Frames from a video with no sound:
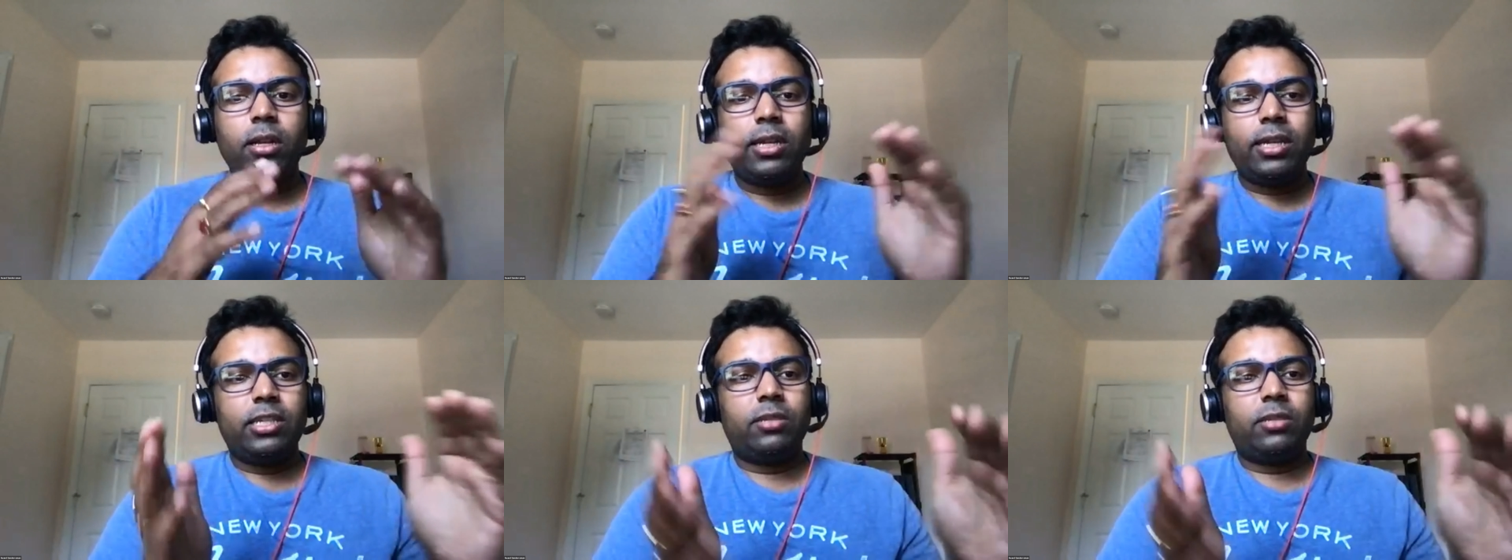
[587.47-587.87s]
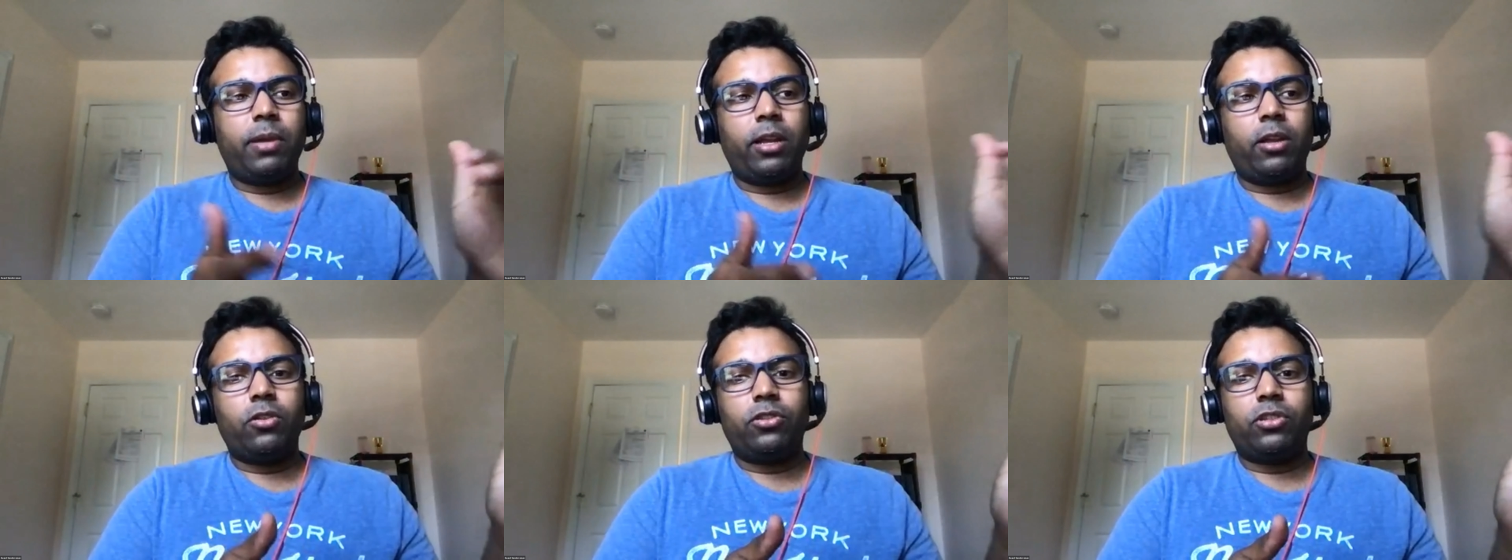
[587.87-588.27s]
each
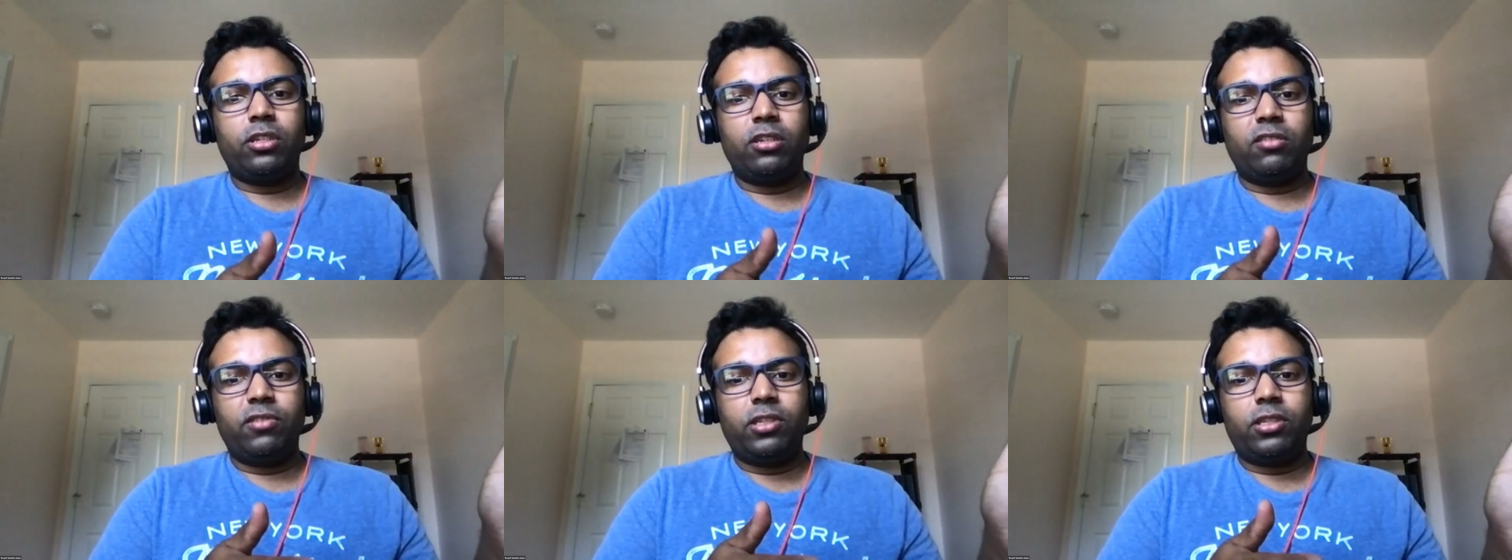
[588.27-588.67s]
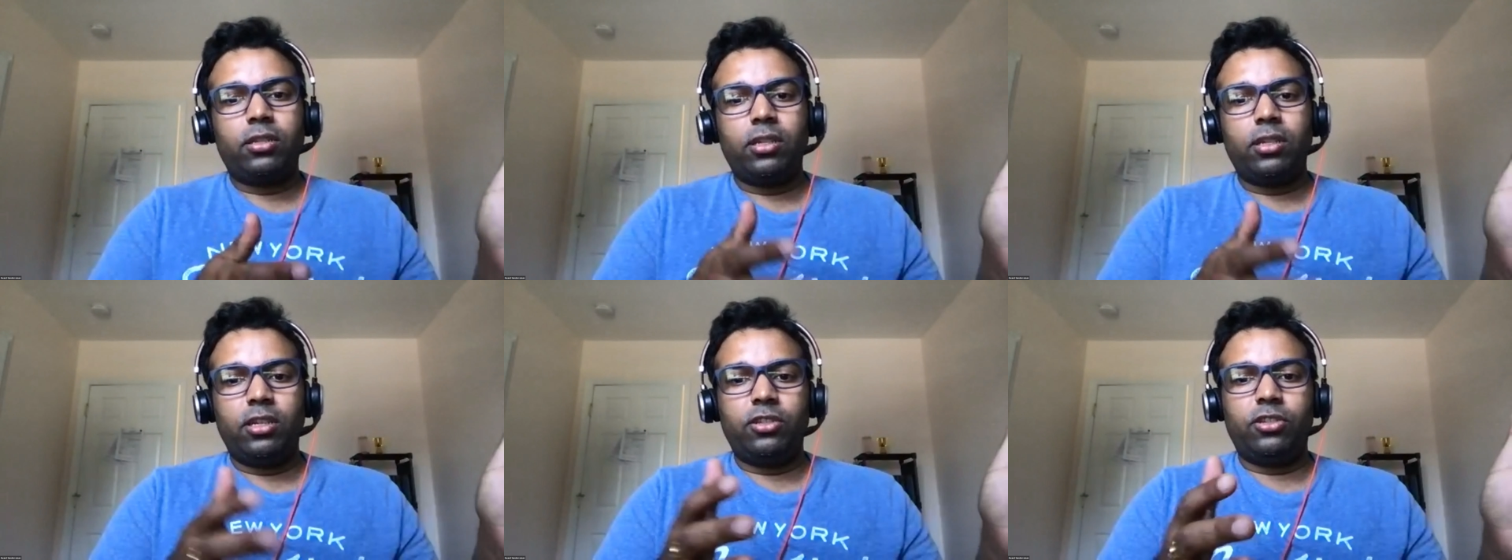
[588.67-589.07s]
microservice
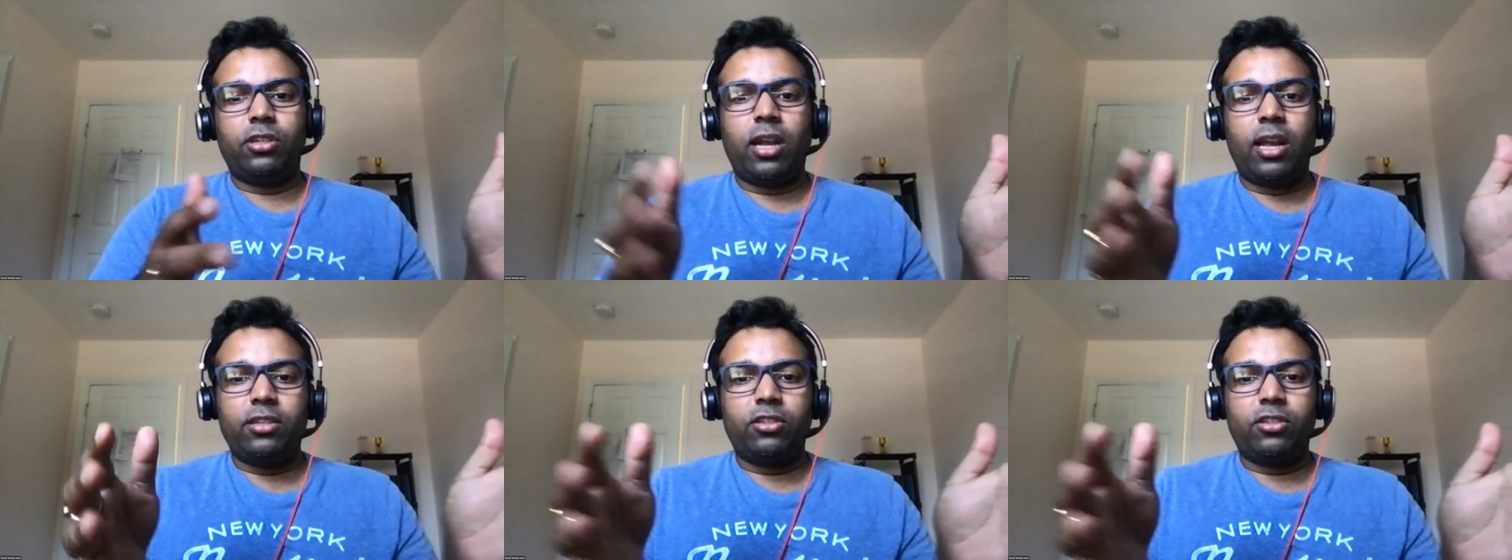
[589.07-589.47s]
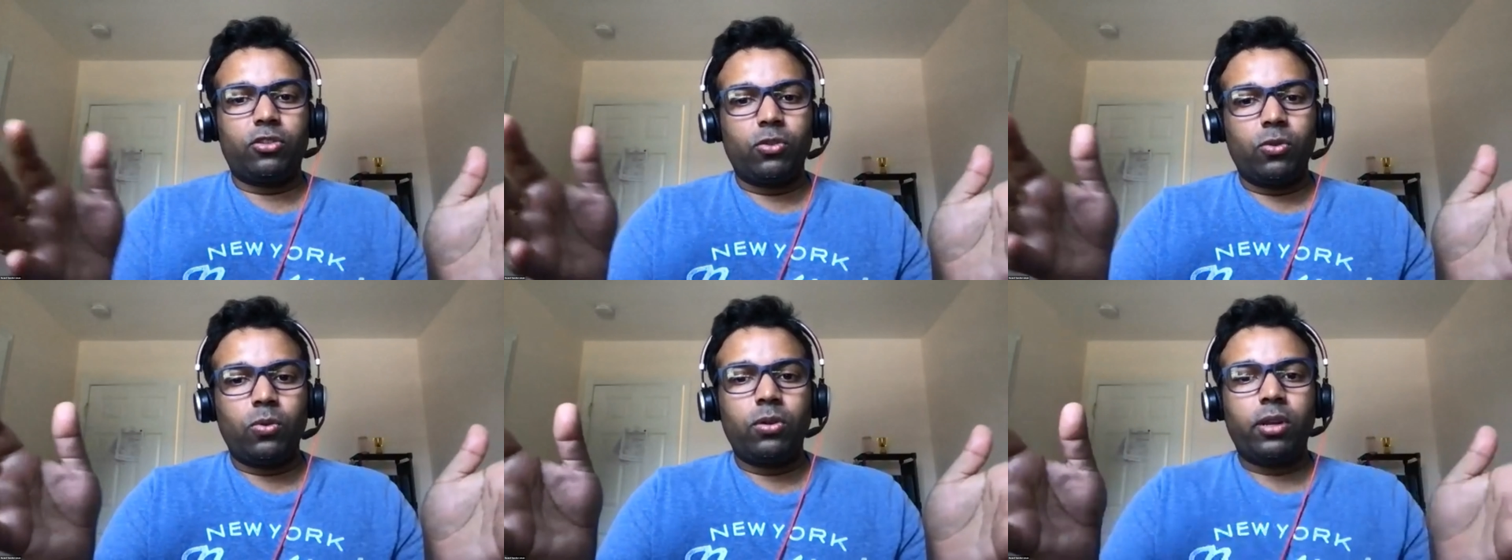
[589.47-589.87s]
has its
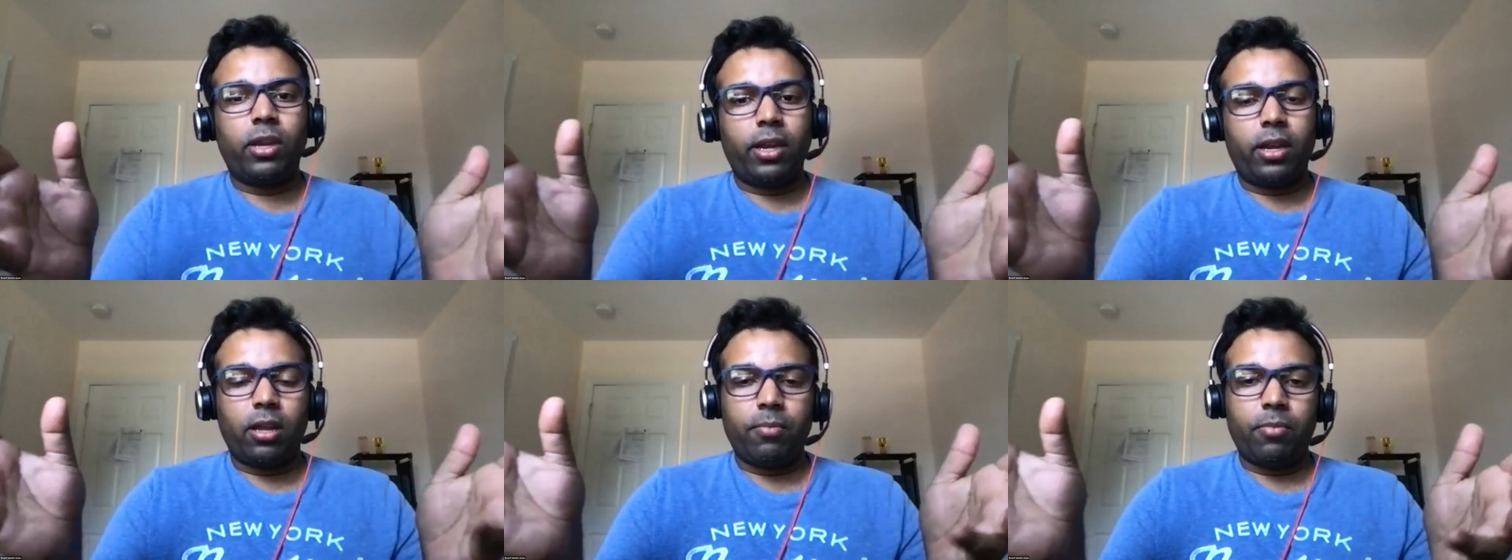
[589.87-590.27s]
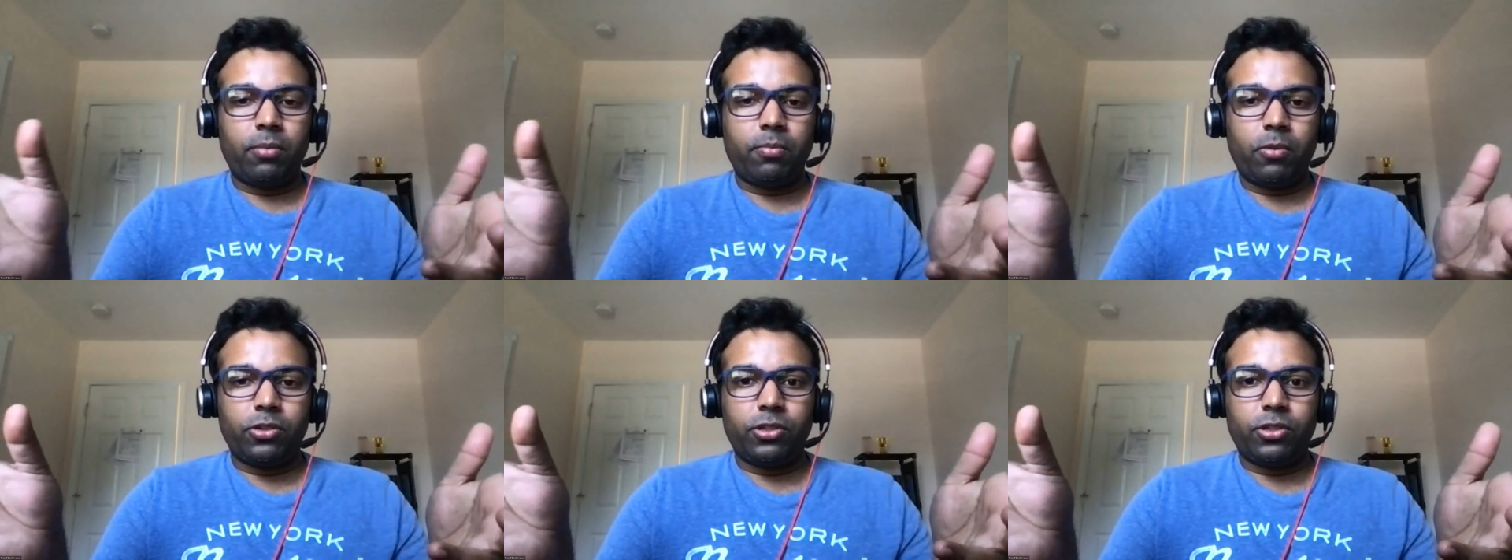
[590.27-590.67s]
own GitHub
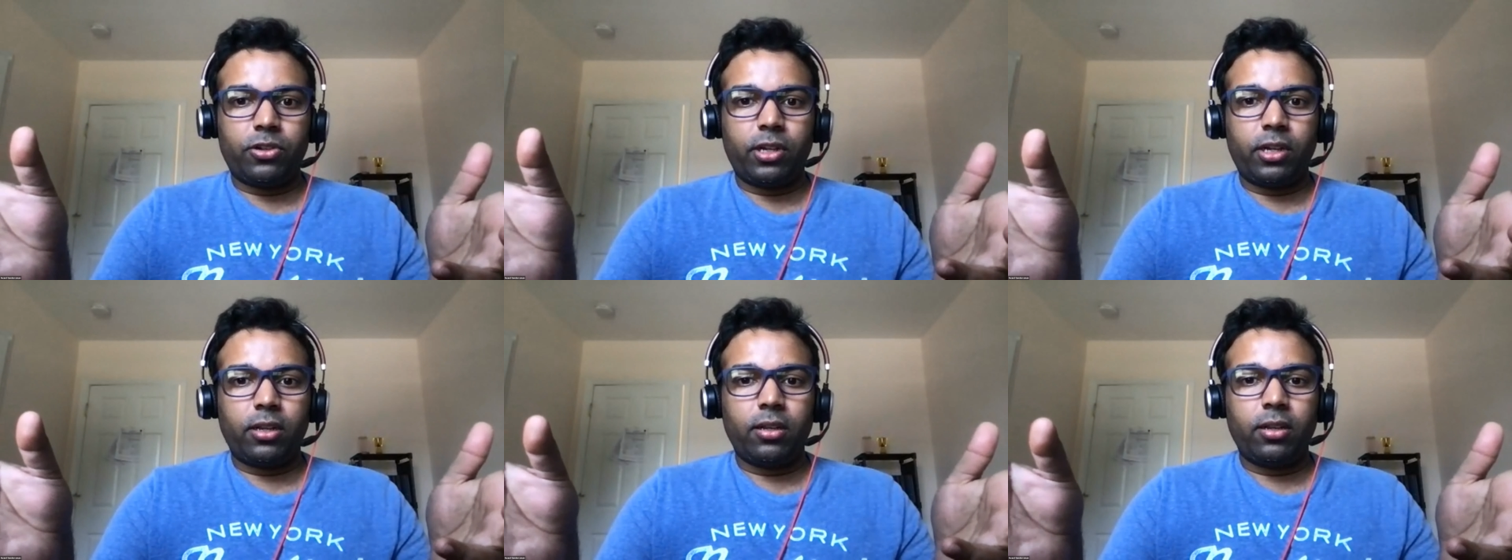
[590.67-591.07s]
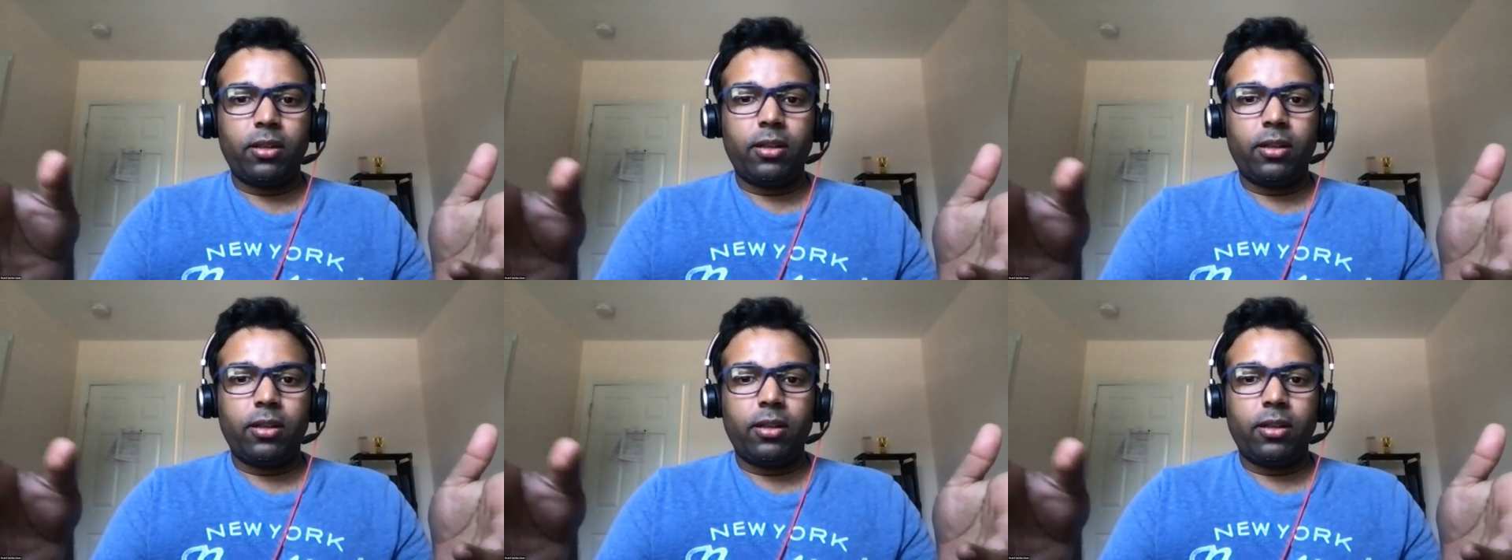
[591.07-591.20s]
repository.